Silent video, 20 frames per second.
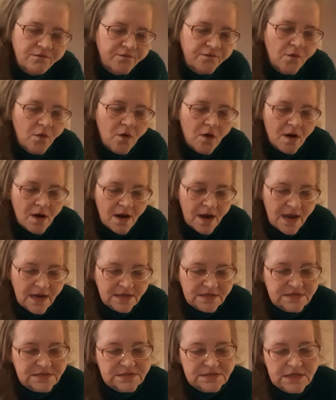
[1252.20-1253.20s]
for
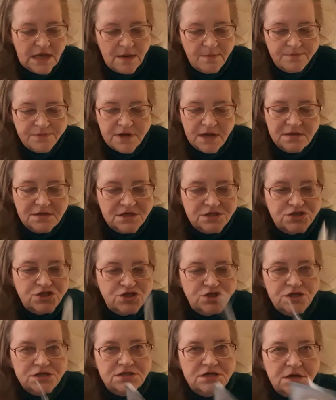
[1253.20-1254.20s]
except, and it's
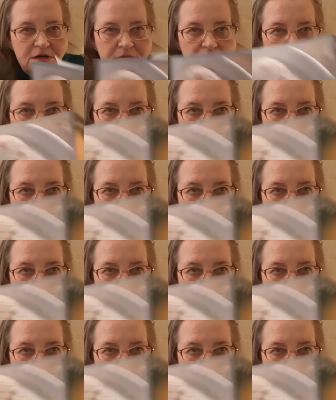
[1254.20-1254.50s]
just a,